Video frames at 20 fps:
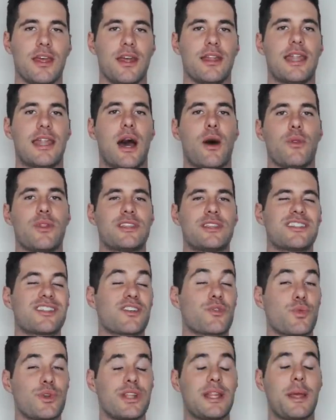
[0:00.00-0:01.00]
Now, this is
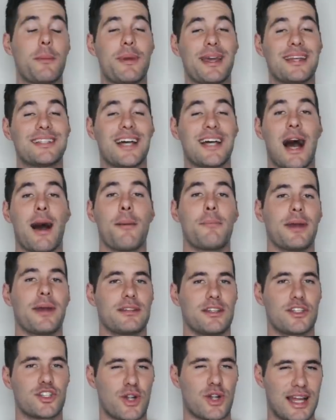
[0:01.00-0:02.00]
a really big topic
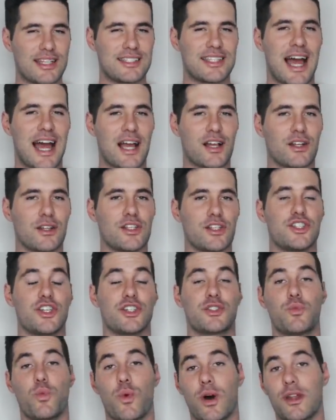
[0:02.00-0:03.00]
to try and tackle in
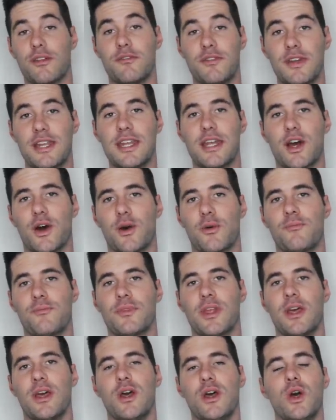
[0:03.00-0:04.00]
just one video,
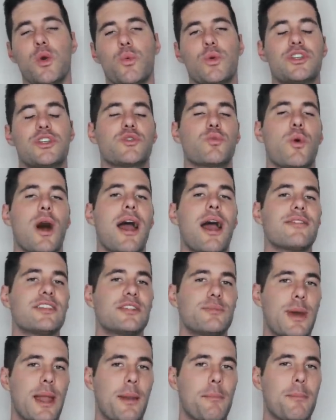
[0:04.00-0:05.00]
which is why I've
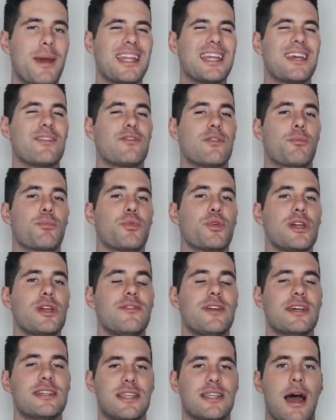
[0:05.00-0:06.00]
spent many of the
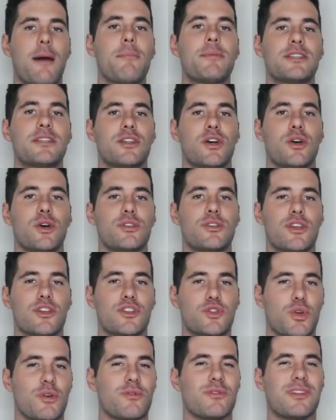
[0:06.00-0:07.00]
previous episodes
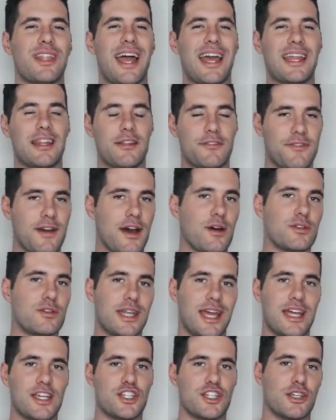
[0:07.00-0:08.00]
sort of laying the
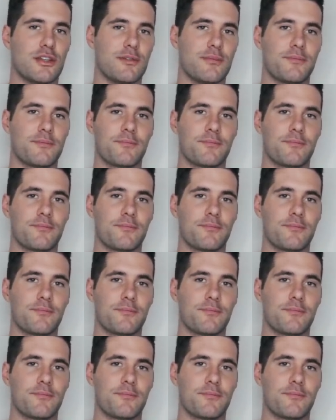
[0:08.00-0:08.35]
foundation.